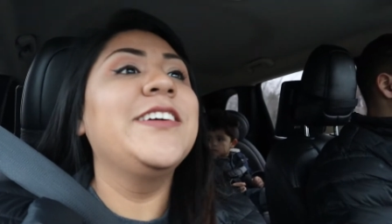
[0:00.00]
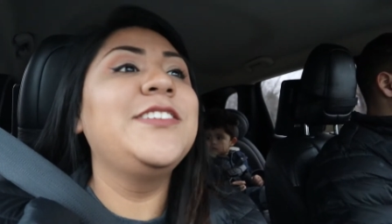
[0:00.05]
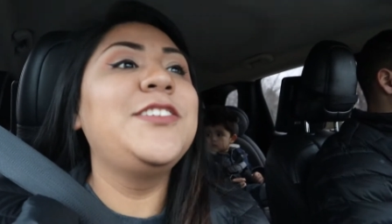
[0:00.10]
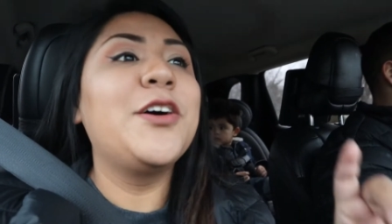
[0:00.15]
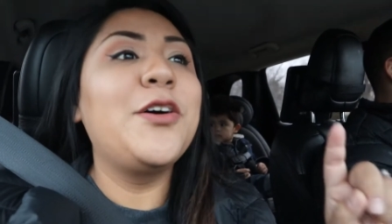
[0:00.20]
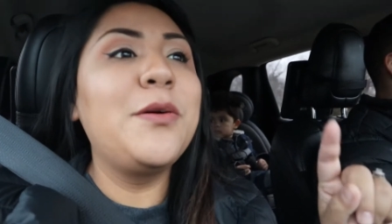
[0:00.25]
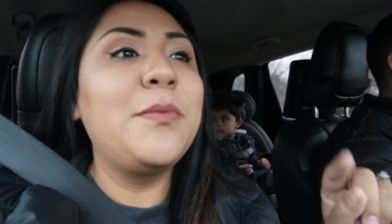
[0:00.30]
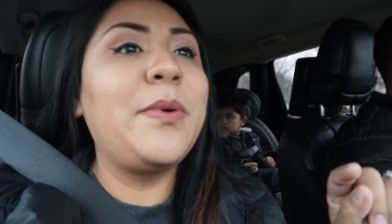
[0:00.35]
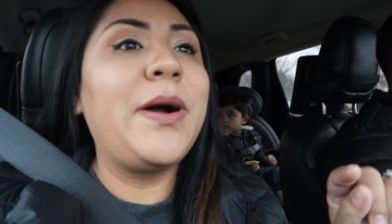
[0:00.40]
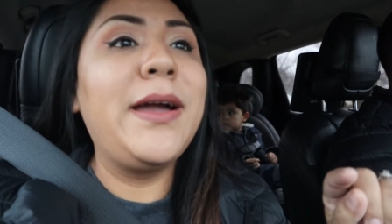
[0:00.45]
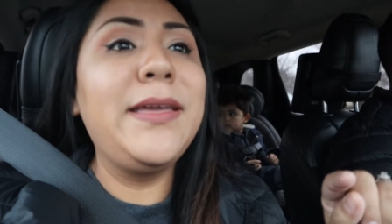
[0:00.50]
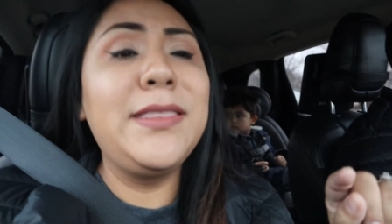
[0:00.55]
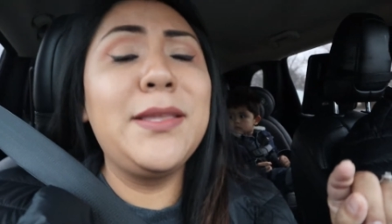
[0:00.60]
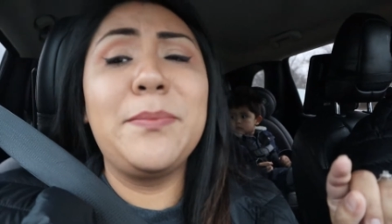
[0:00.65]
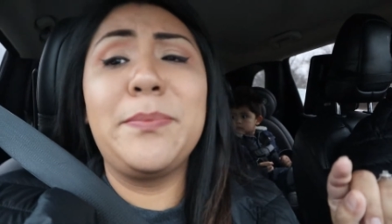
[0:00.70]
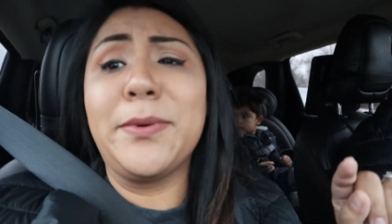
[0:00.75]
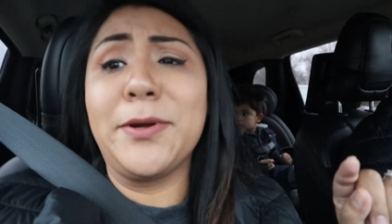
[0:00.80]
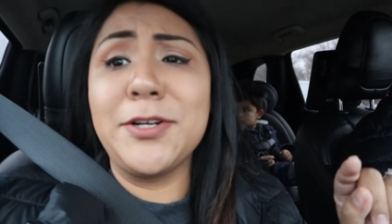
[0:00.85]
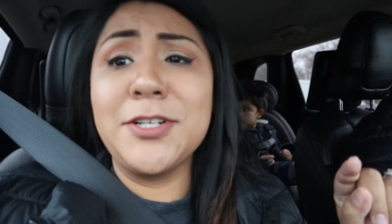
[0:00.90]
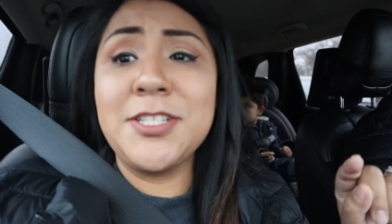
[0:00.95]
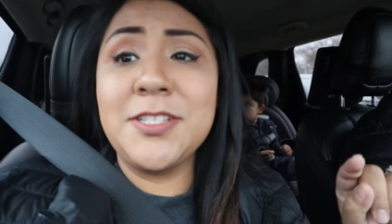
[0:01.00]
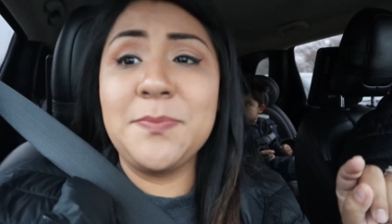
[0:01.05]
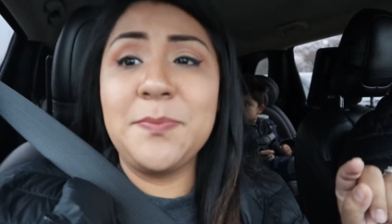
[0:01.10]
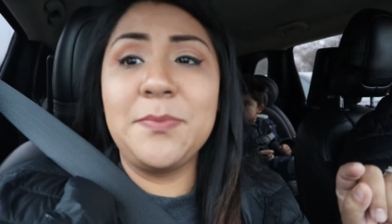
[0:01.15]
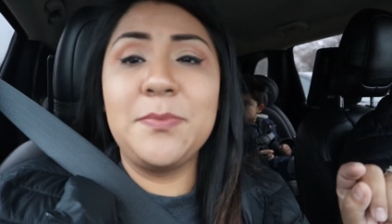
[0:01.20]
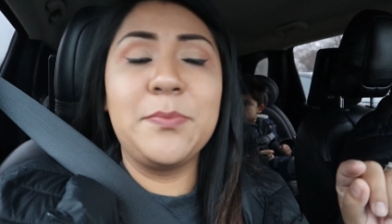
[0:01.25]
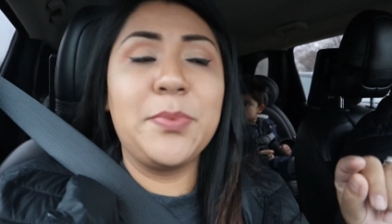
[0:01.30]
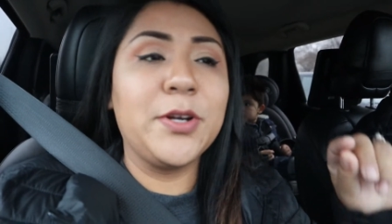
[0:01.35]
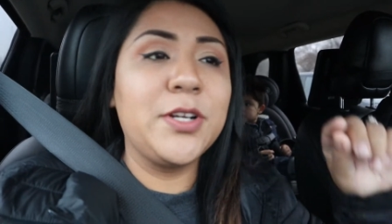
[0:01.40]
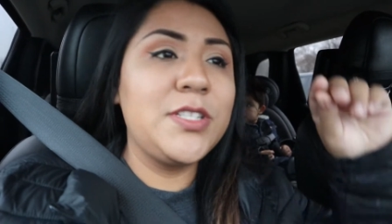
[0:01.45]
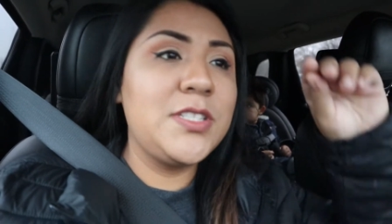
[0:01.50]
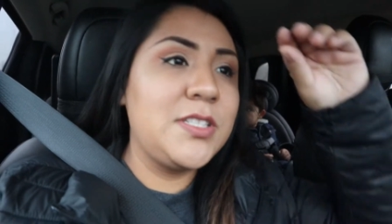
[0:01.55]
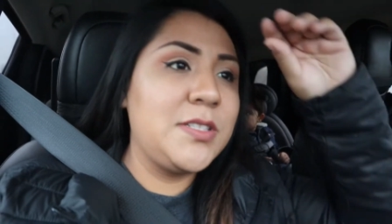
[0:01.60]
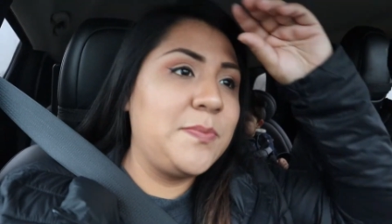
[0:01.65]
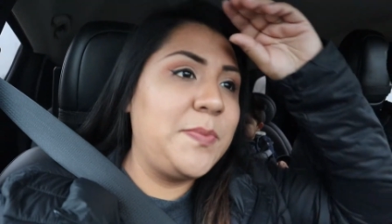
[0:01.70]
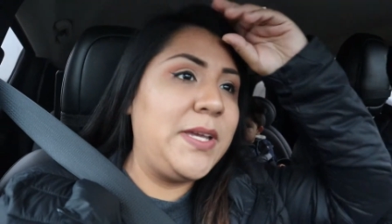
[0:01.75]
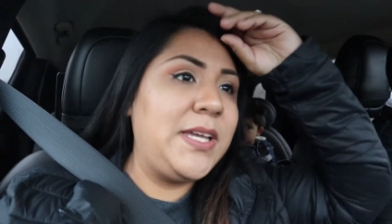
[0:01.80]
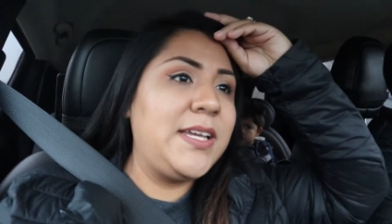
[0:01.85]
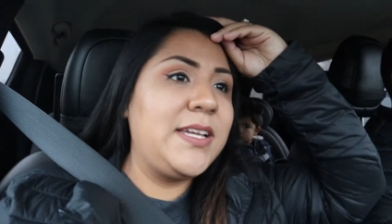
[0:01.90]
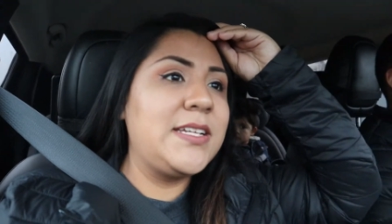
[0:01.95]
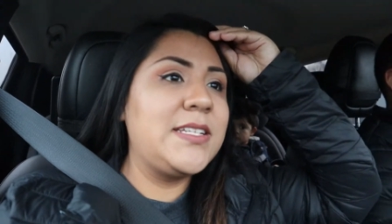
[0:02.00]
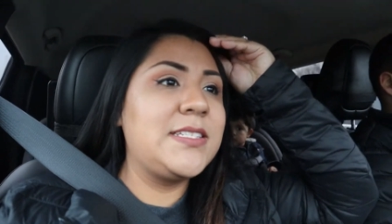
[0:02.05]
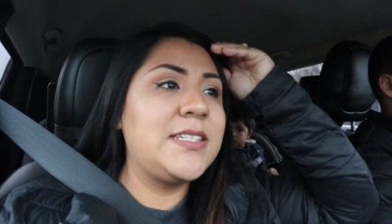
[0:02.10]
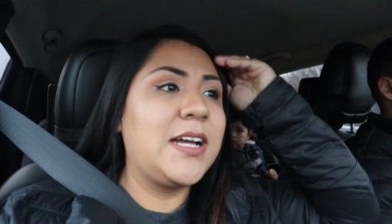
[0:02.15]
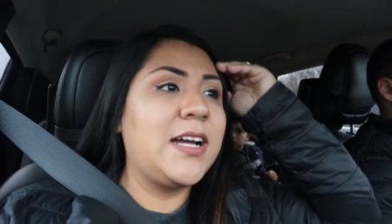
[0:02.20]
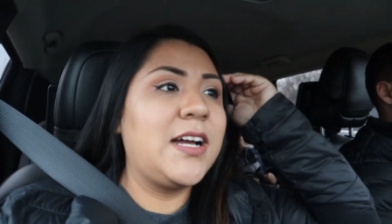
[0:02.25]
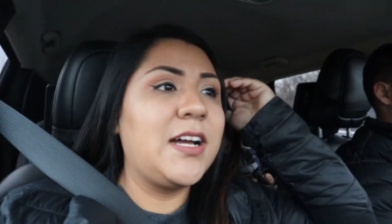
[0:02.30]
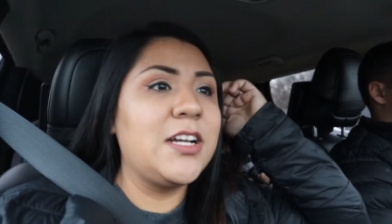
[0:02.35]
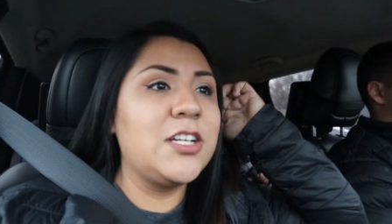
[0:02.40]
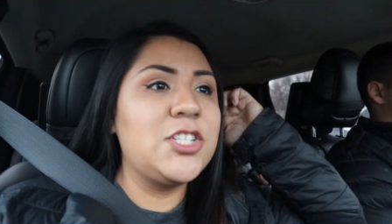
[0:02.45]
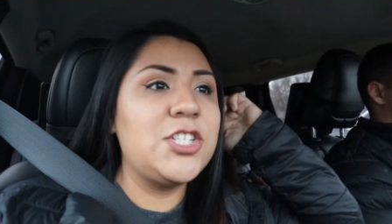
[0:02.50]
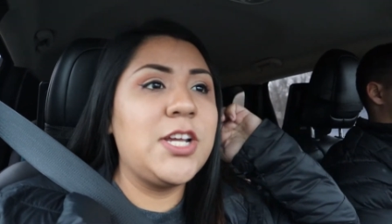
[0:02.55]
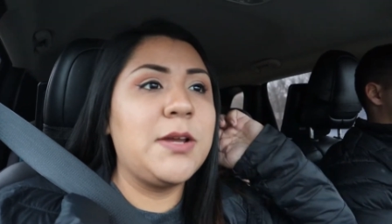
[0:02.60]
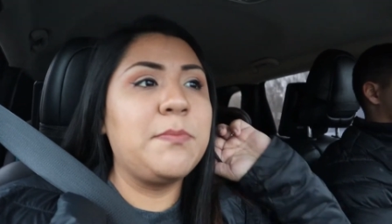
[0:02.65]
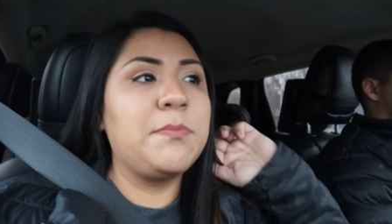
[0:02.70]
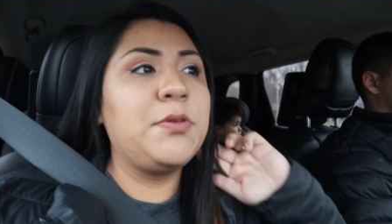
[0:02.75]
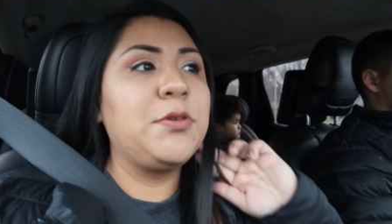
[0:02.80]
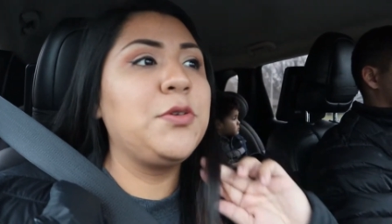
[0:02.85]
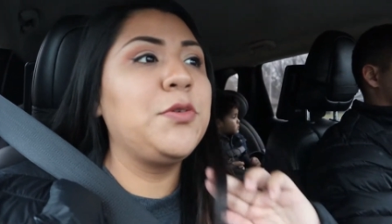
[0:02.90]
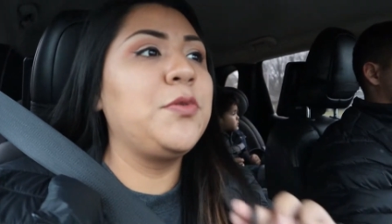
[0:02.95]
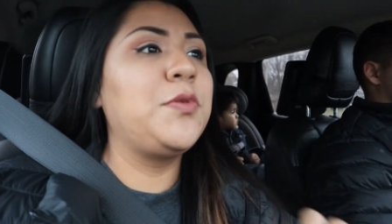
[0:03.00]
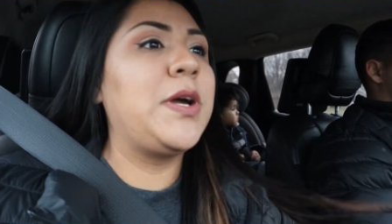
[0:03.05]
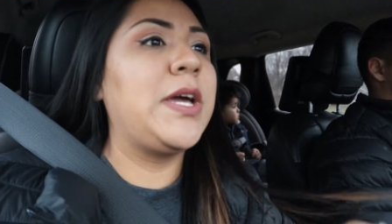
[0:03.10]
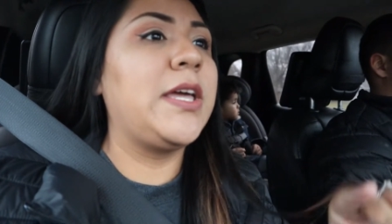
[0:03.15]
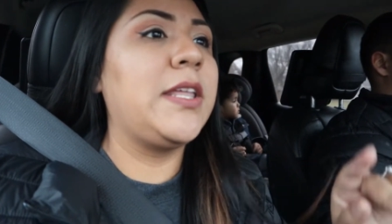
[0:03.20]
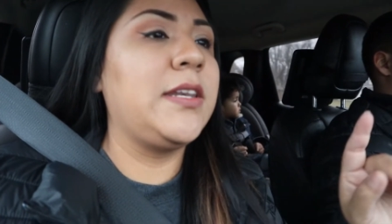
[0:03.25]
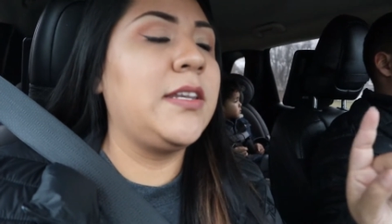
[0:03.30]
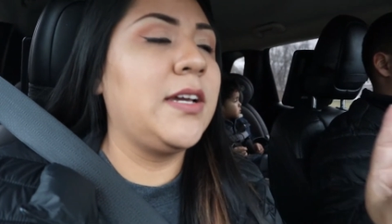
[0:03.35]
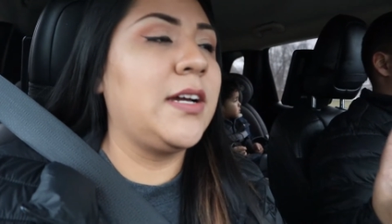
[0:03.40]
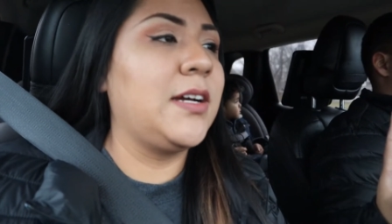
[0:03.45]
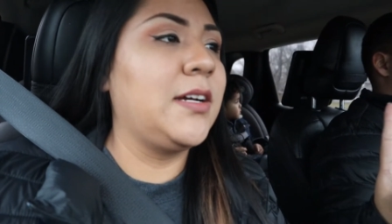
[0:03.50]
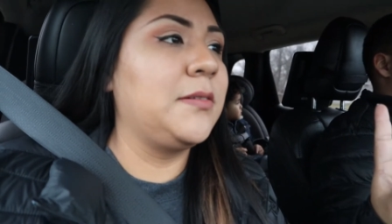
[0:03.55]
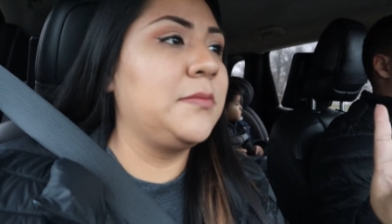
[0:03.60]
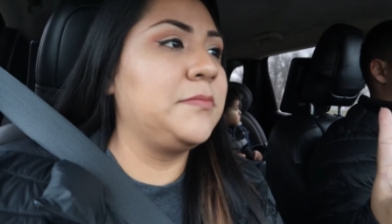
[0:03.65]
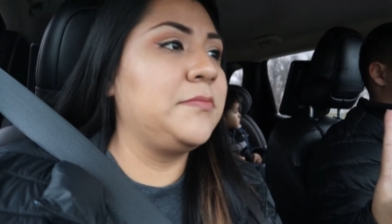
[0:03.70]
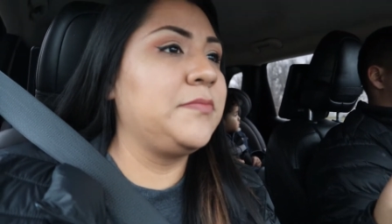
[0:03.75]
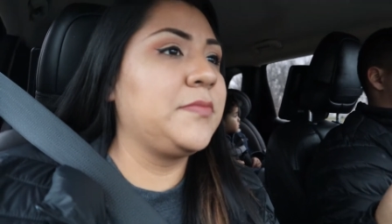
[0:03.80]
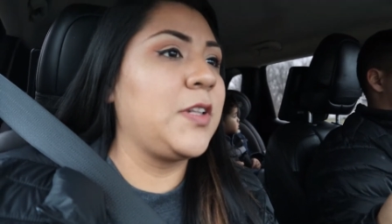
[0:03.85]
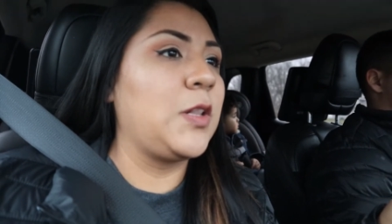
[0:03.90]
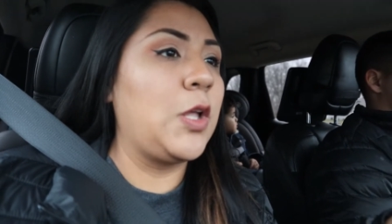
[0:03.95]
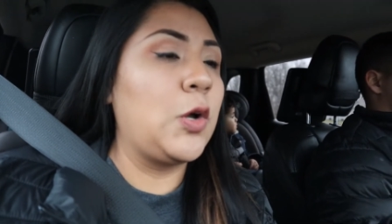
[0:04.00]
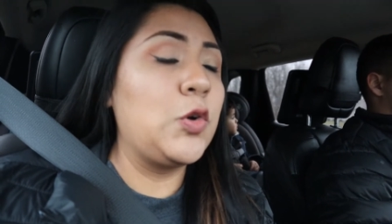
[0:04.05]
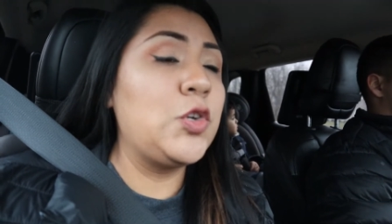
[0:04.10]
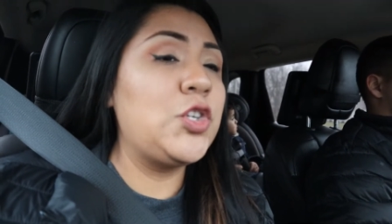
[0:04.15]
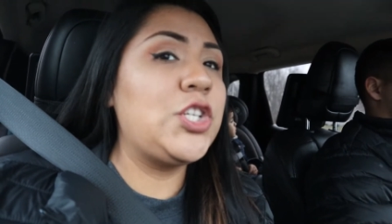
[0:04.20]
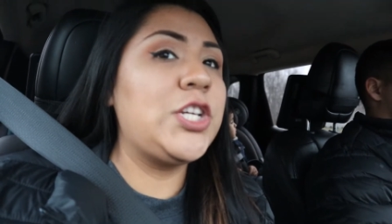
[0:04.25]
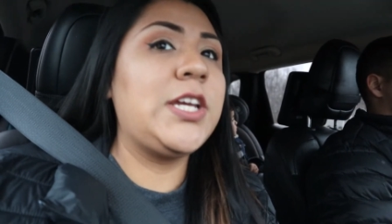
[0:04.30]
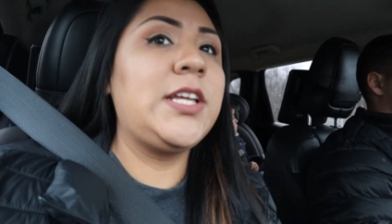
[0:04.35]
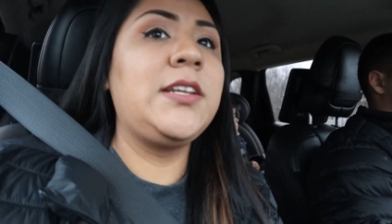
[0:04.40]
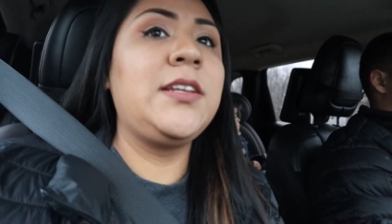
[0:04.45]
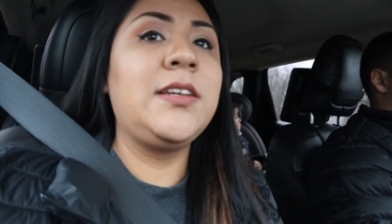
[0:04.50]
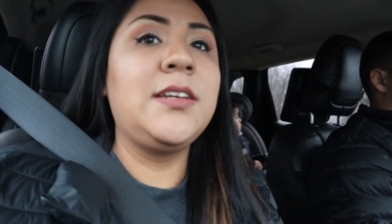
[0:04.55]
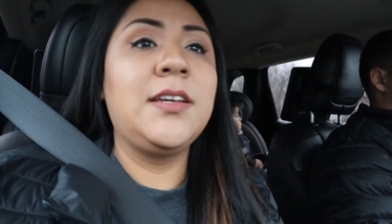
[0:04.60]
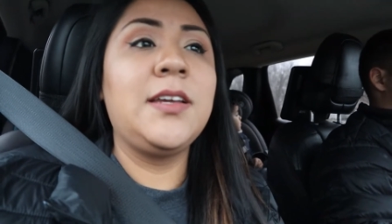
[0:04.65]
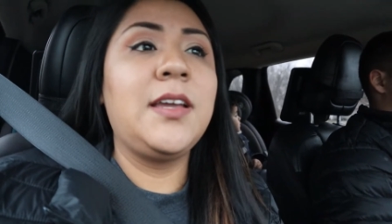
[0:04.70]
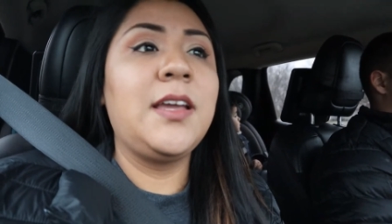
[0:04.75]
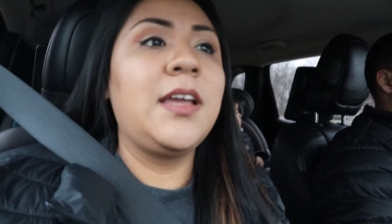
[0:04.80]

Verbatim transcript: don't buy the Burt's, Burt's Bees uh, shampoo and um, lotion